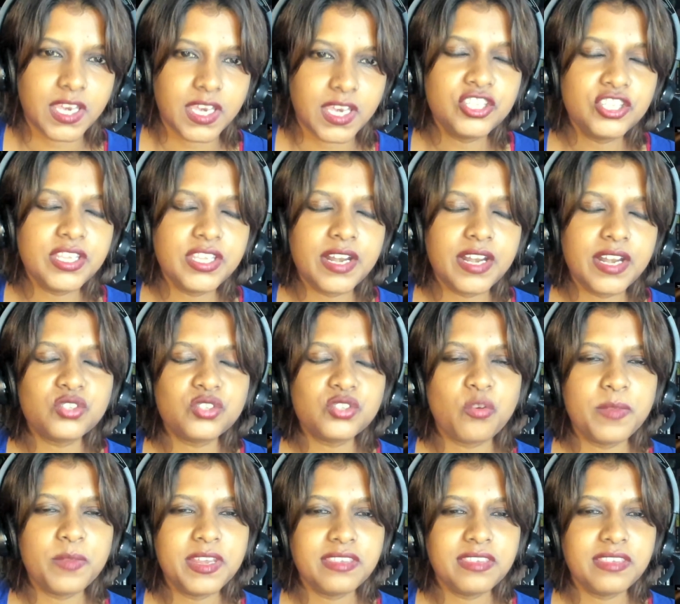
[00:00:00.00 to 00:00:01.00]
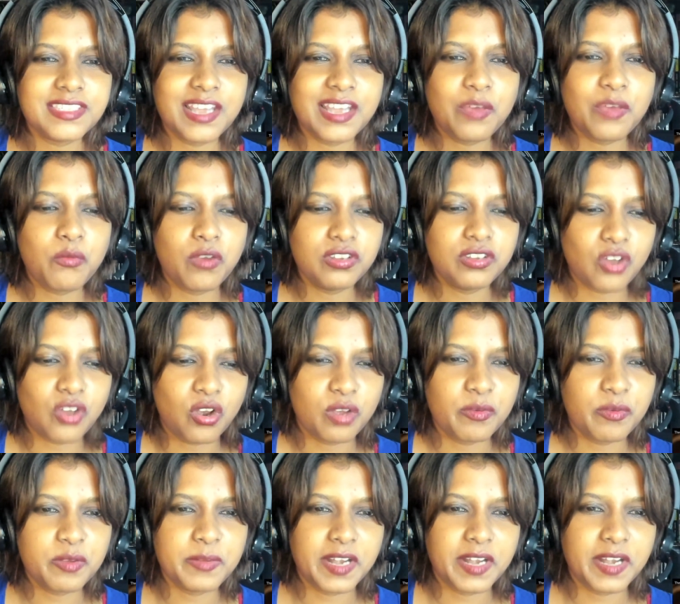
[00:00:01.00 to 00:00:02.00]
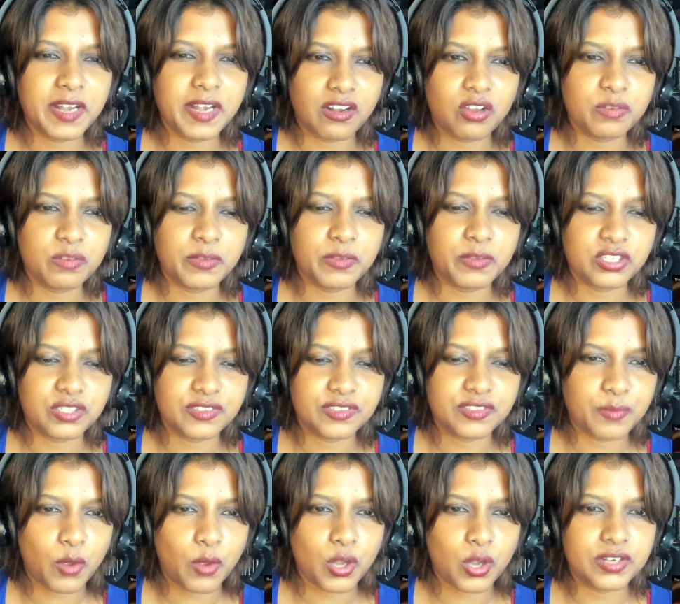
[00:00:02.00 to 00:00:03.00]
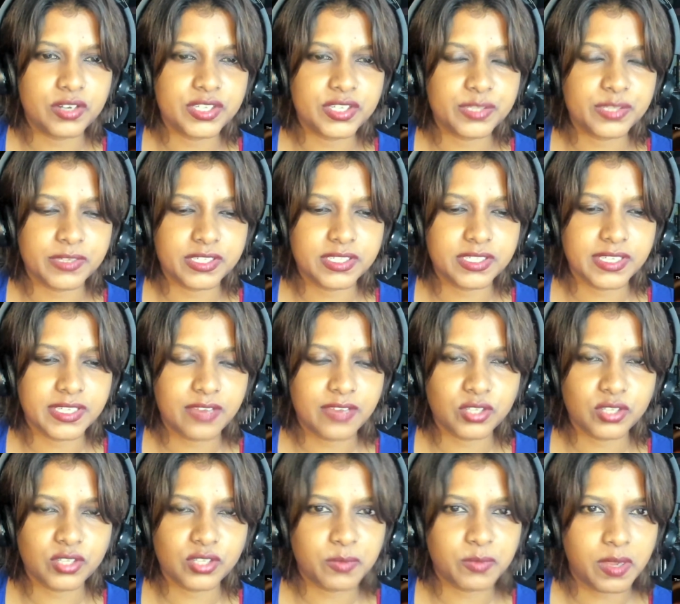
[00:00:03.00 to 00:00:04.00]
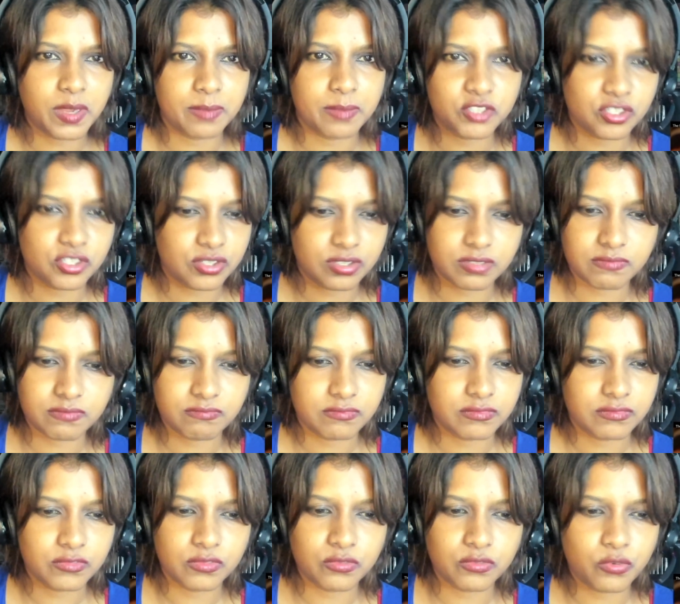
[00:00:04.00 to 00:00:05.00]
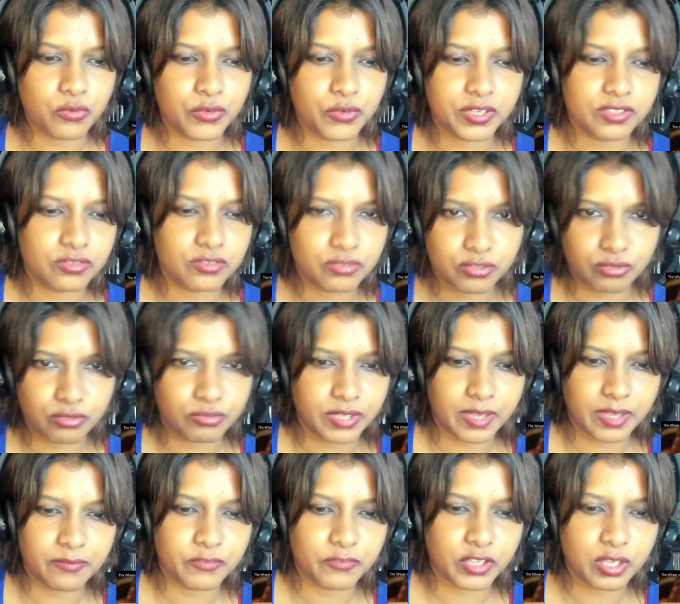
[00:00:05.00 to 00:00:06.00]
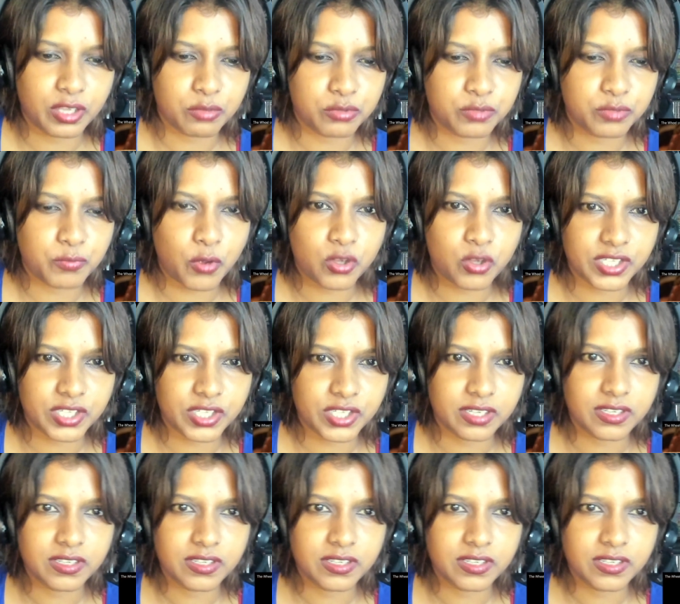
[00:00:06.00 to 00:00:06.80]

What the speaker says: There are so many things that I want to talk about, but I cannot because of spoilers. But yeah, so that's why I'm just going through them without pausing.